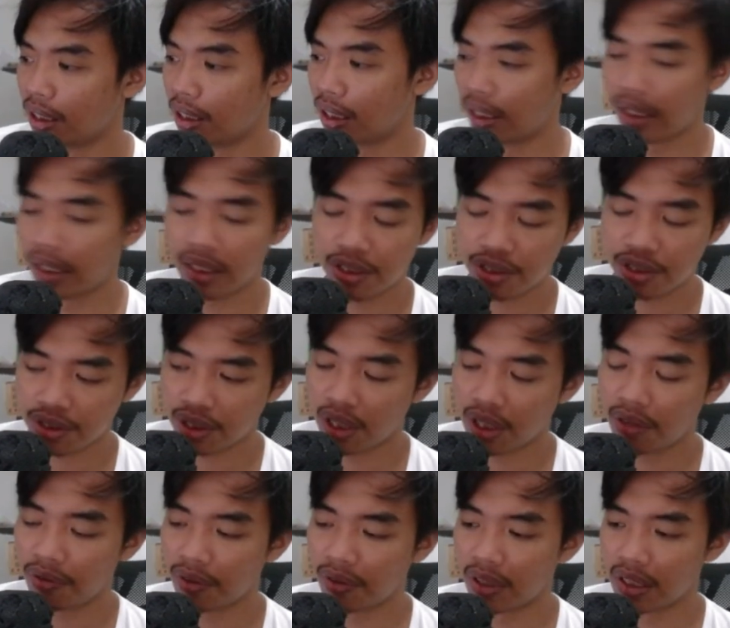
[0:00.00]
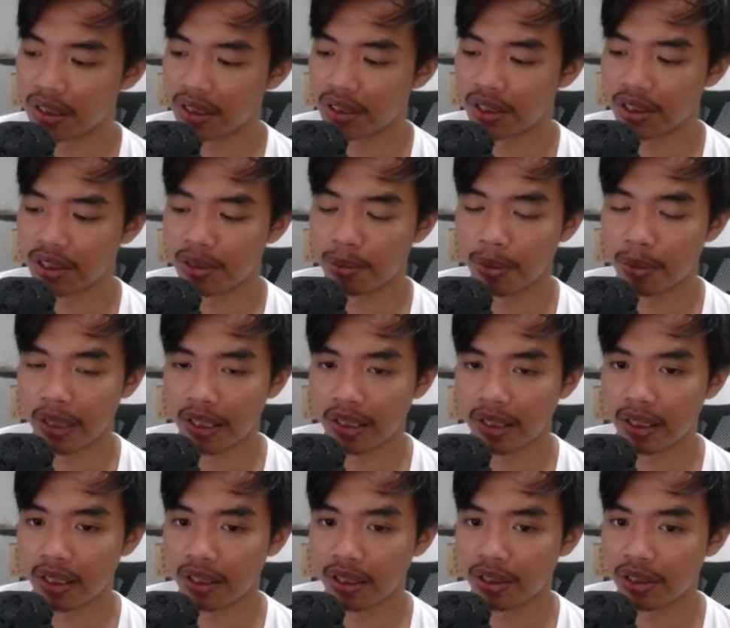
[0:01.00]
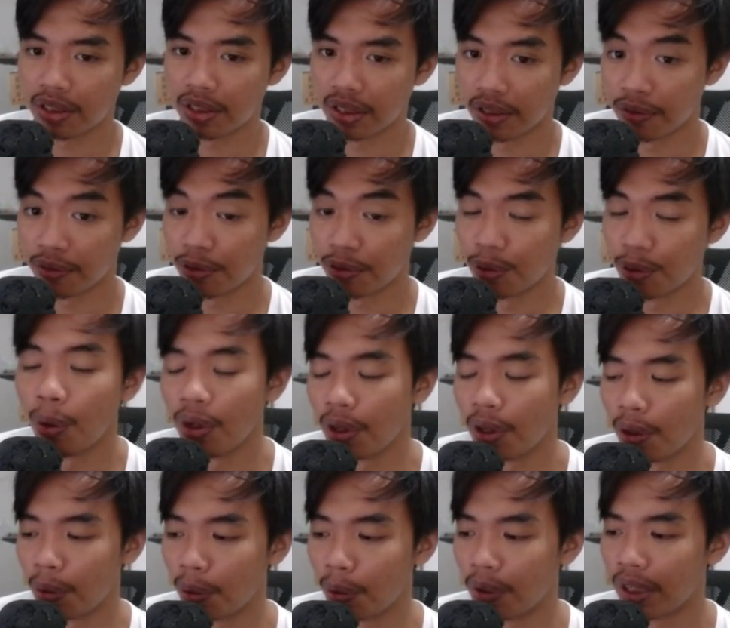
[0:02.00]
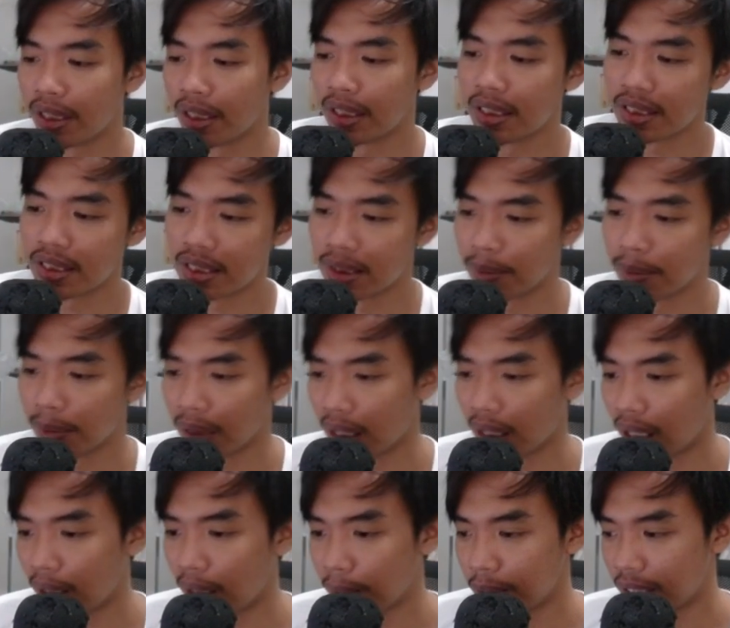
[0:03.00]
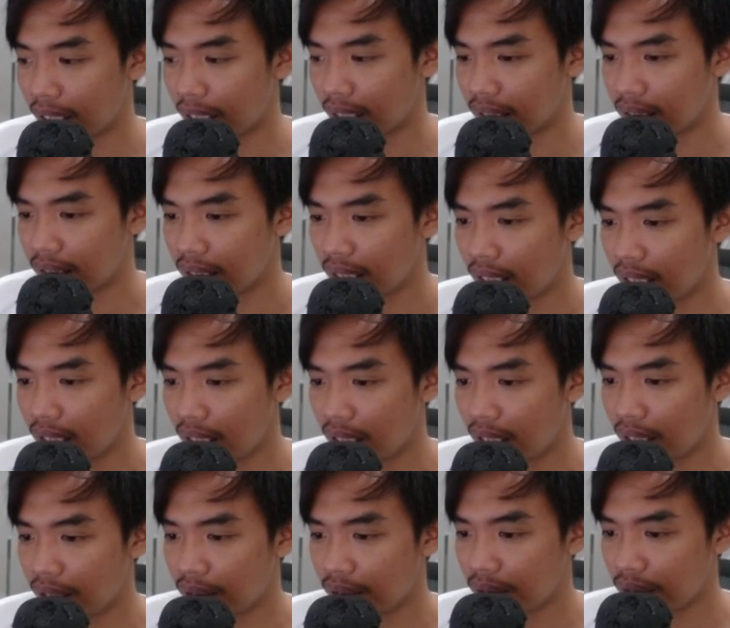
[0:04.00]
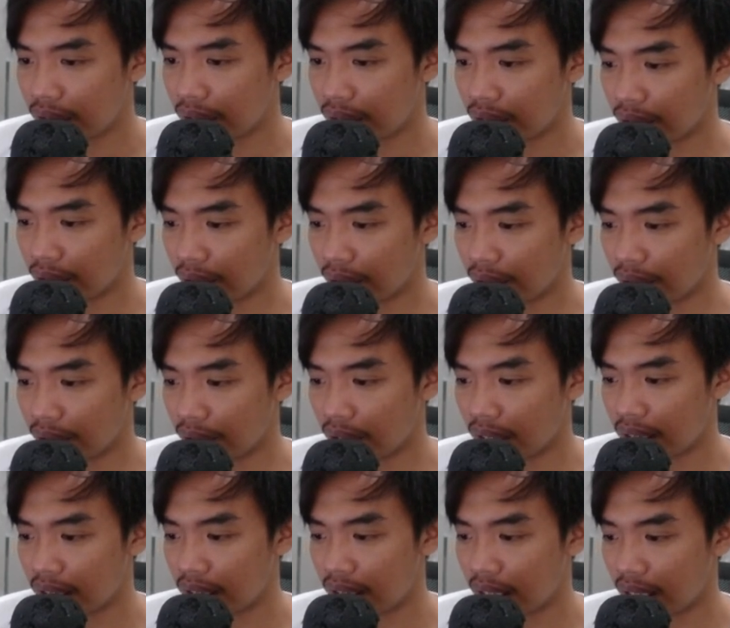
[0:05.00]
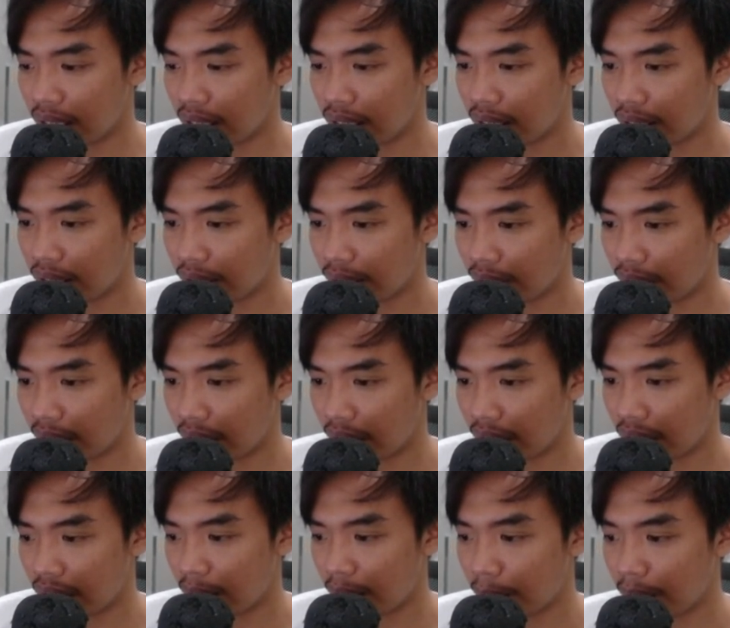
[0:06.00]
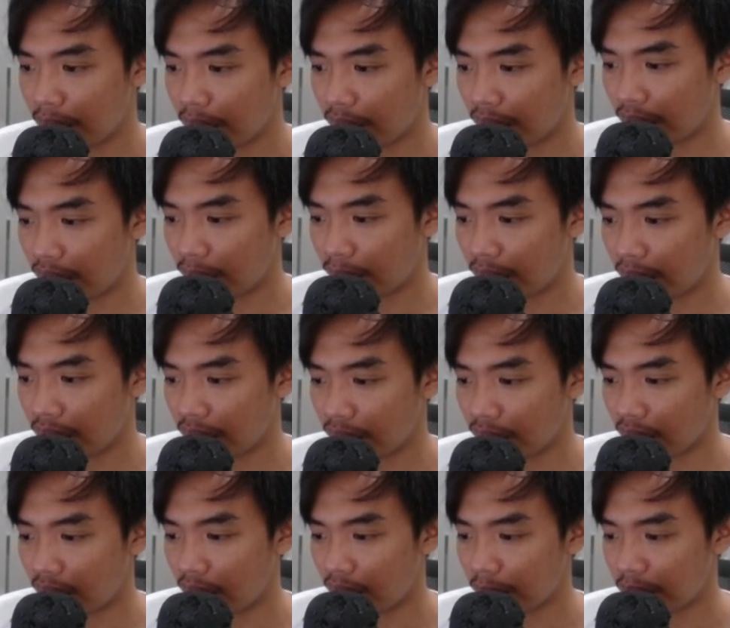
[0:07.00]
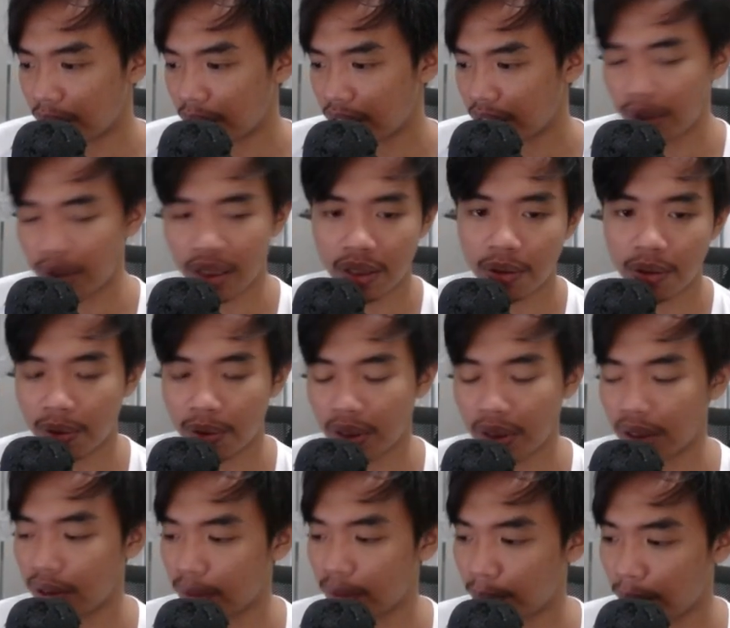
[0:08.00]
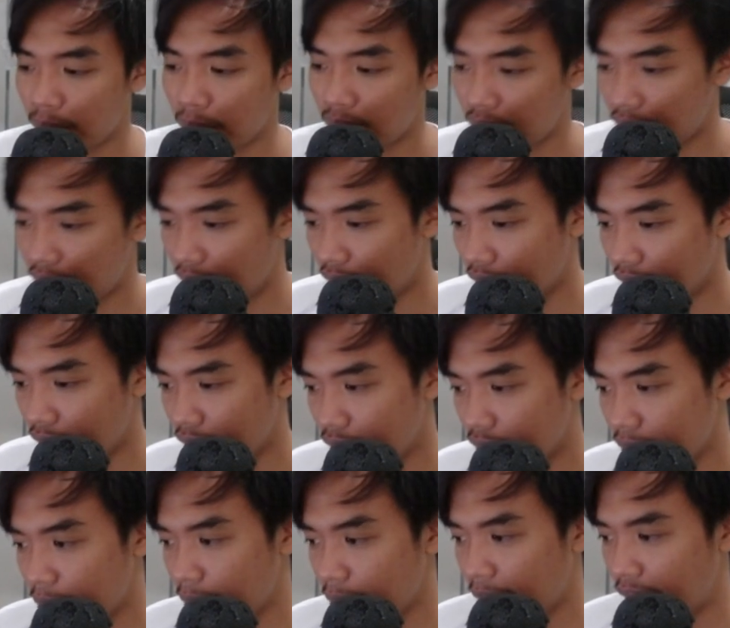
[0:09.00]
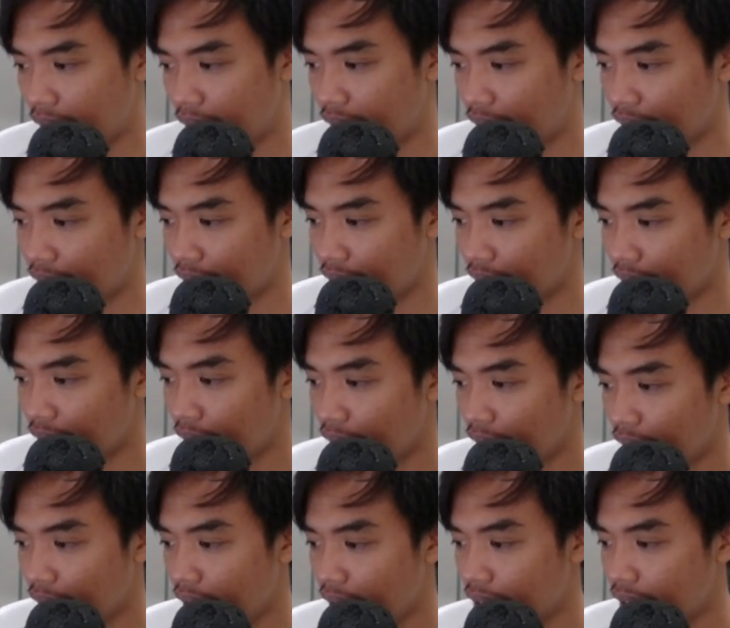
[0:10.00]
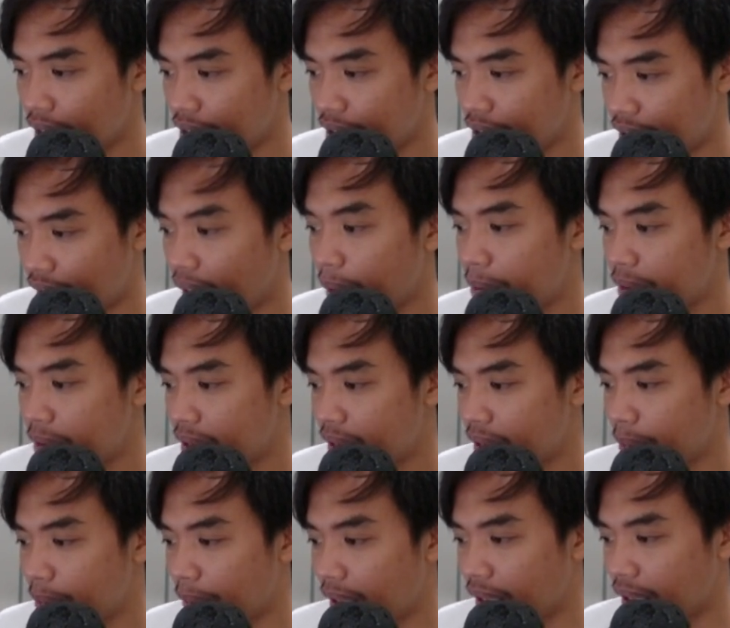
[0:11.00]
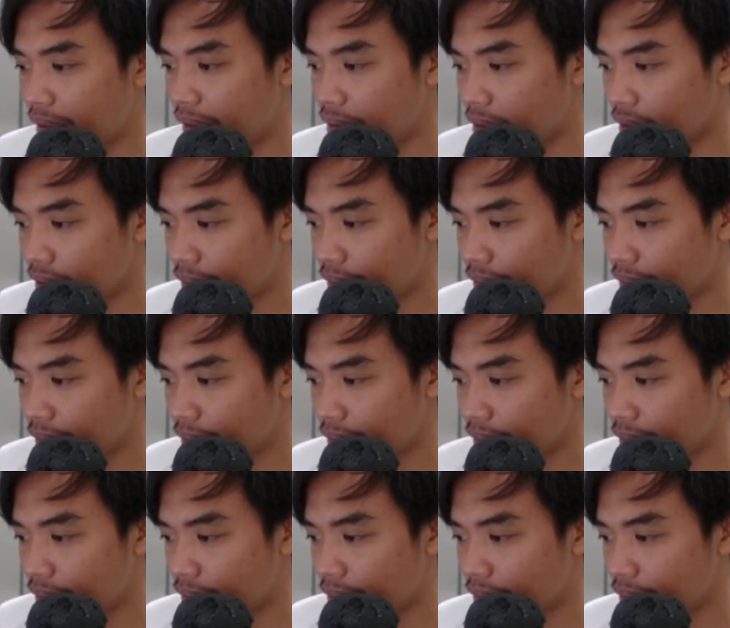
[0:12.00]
software such as Blender if you want to create a simple object. So let's say, give an example, we can create new object, we can create any other shapes. By default,